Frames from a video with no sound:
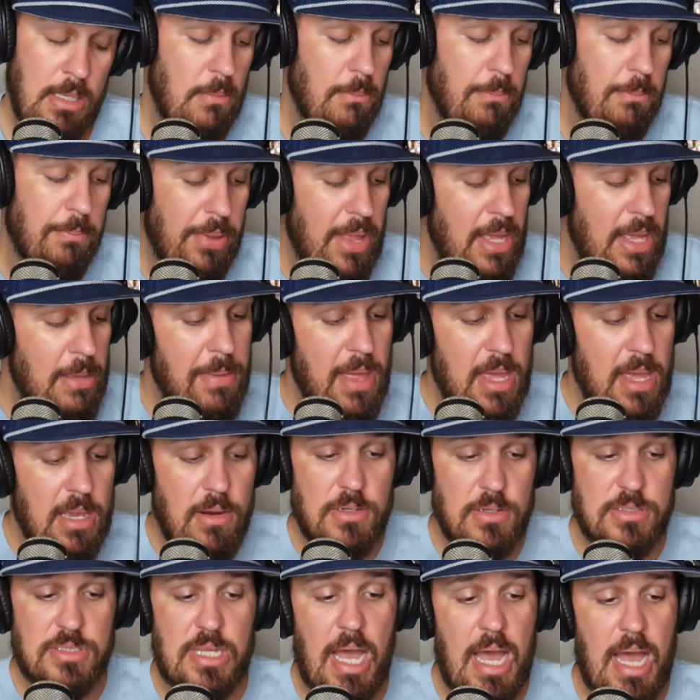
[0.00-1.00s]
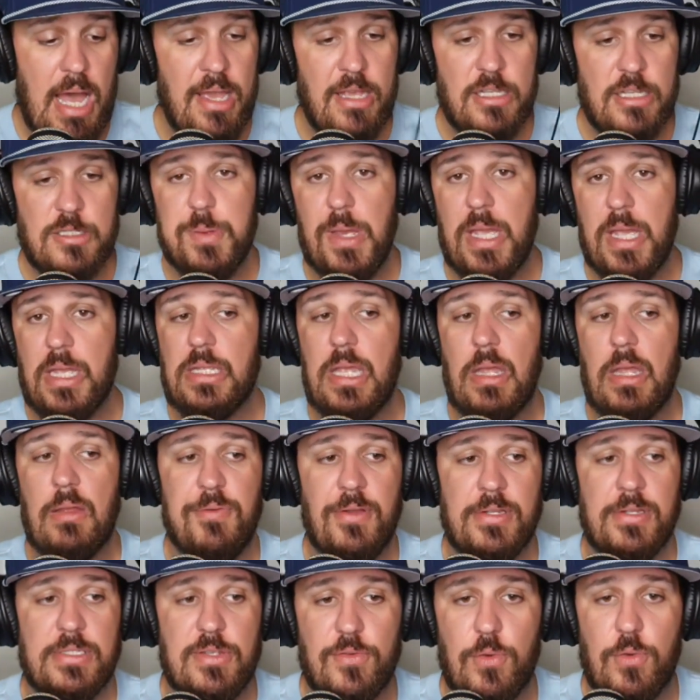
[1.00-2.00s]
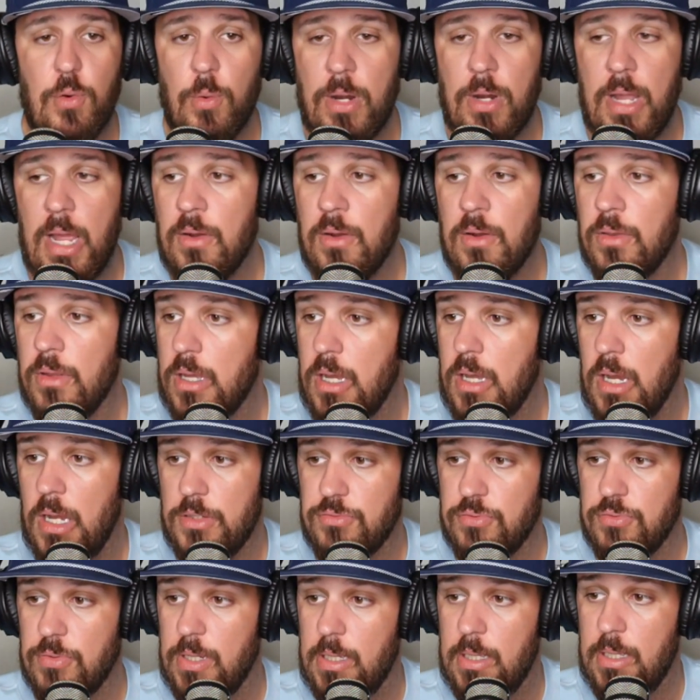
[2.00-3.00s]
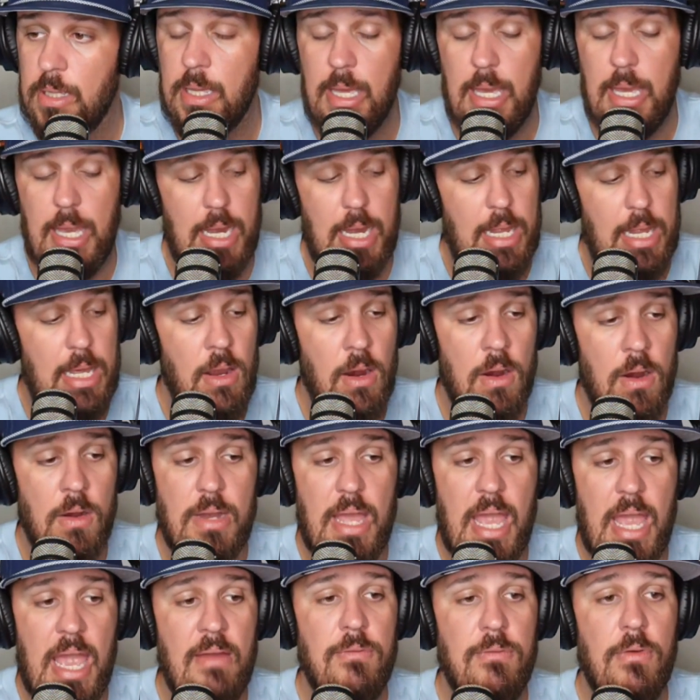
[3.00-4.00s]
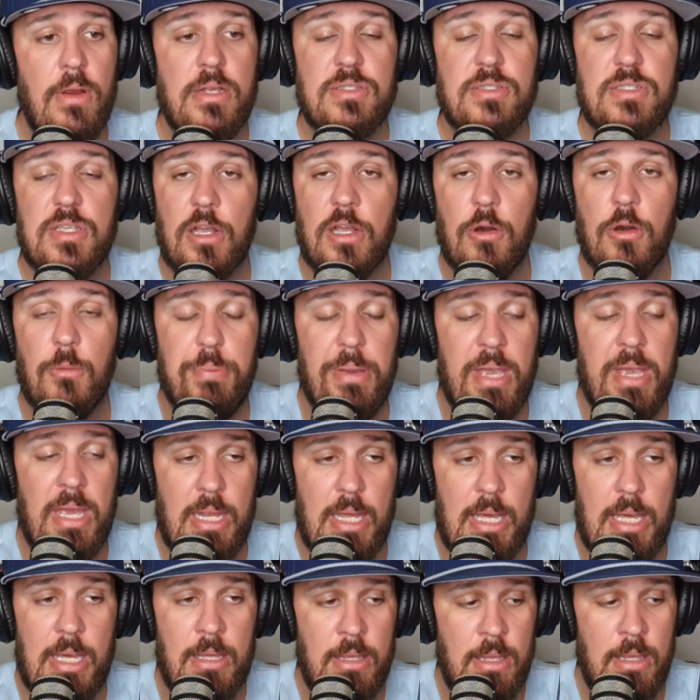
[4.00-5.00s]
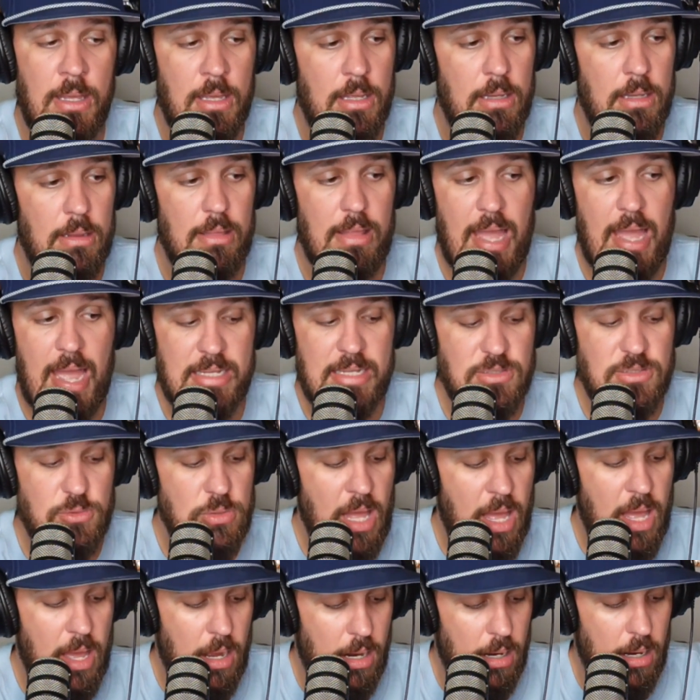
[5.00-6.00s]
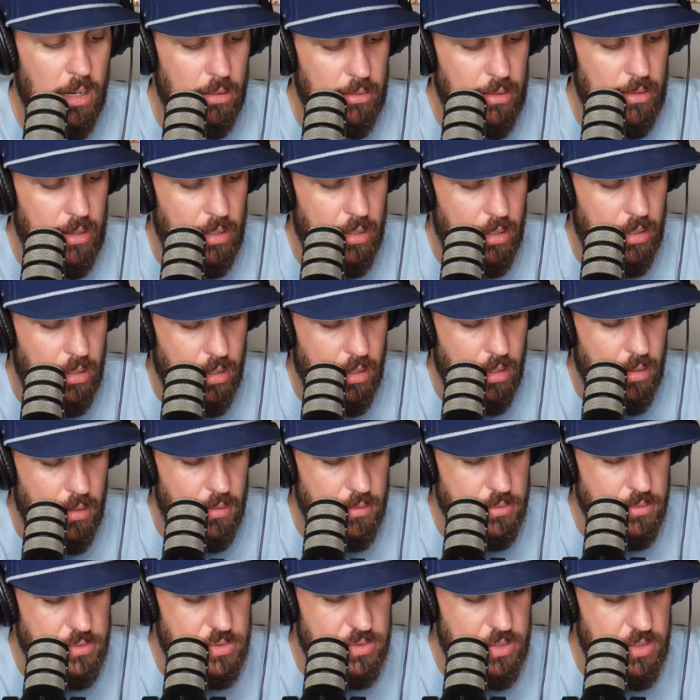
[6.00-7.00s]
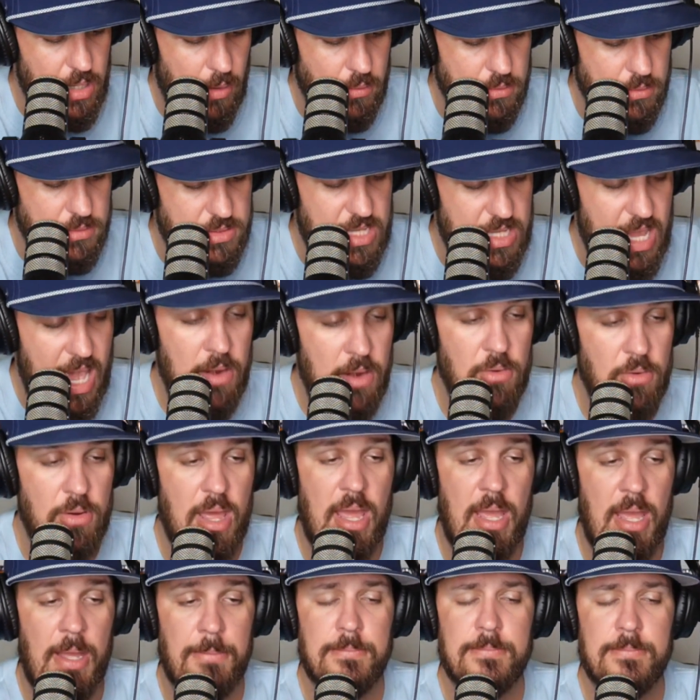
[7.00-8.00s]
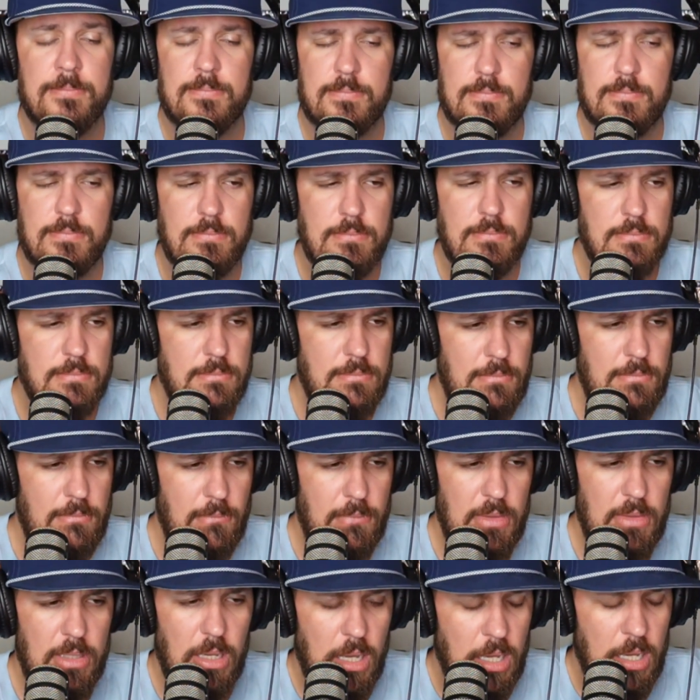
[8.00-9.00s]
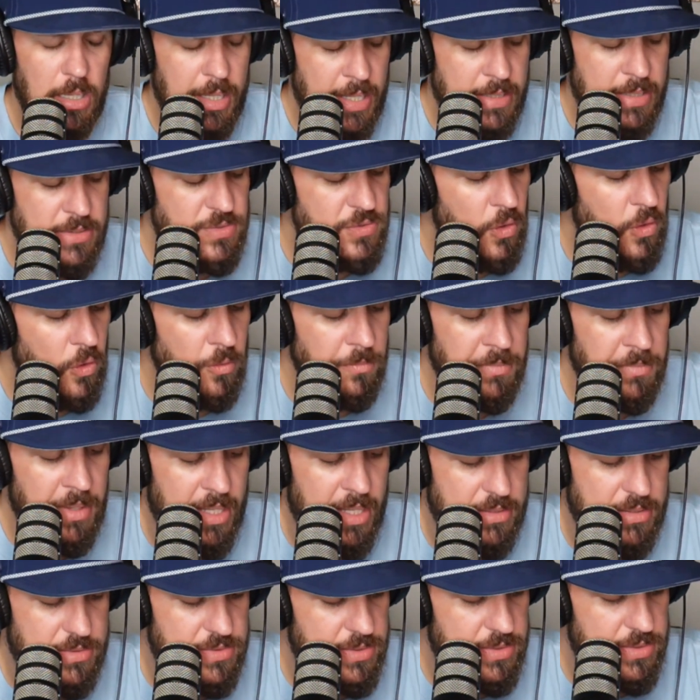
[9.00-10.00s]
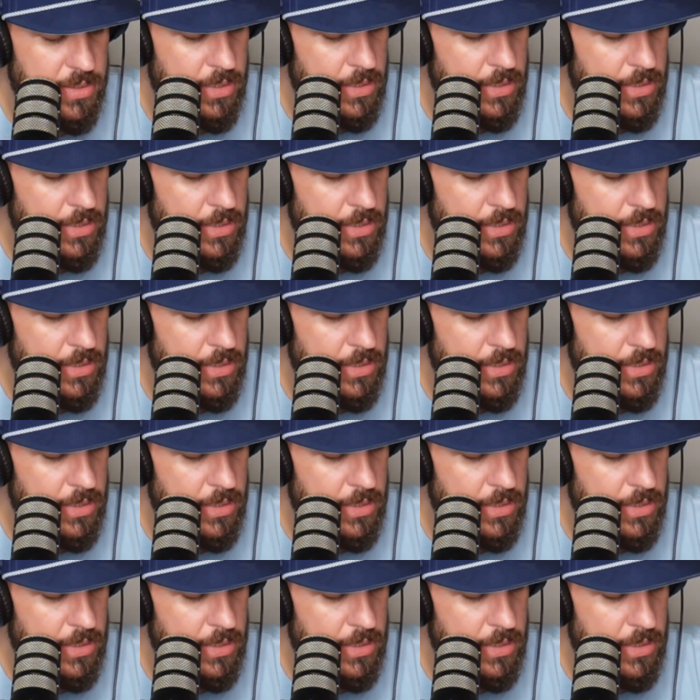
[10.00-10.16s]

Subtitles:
Blake Baker is the highest paid defensive coordinator in the country, and he earned every single penny last night or on Saturday against Ole Miss.